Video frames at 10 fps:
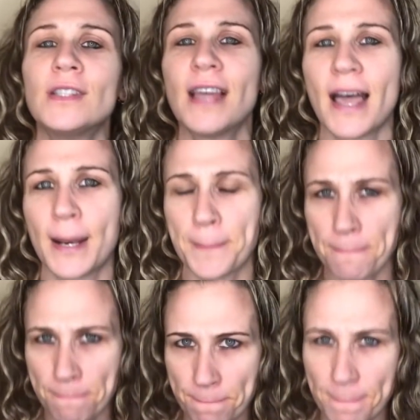then
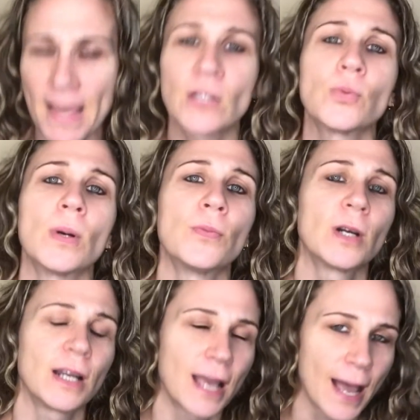that's when we're
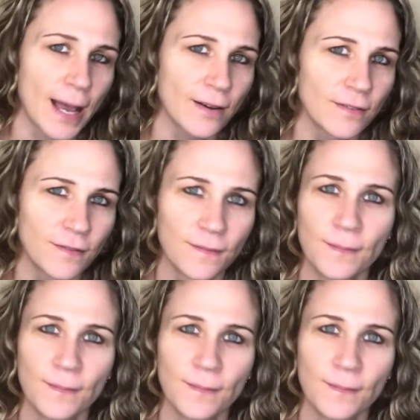going to have